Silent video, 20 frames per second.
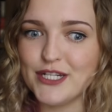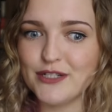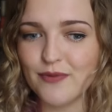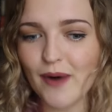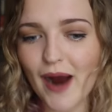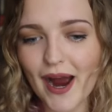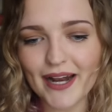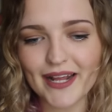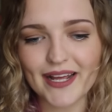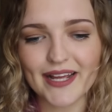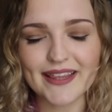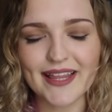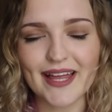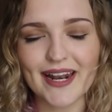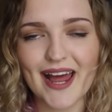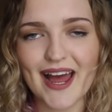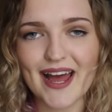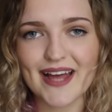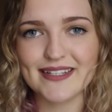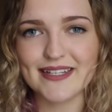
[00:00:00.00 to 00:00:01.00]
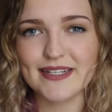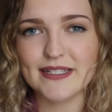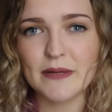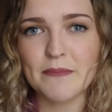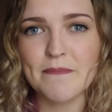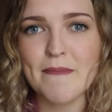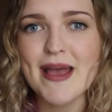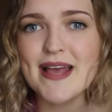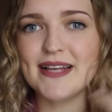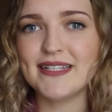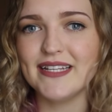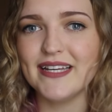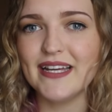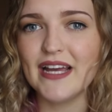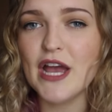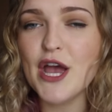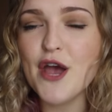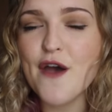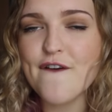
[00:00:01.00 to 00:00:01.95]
is writing that has this amazing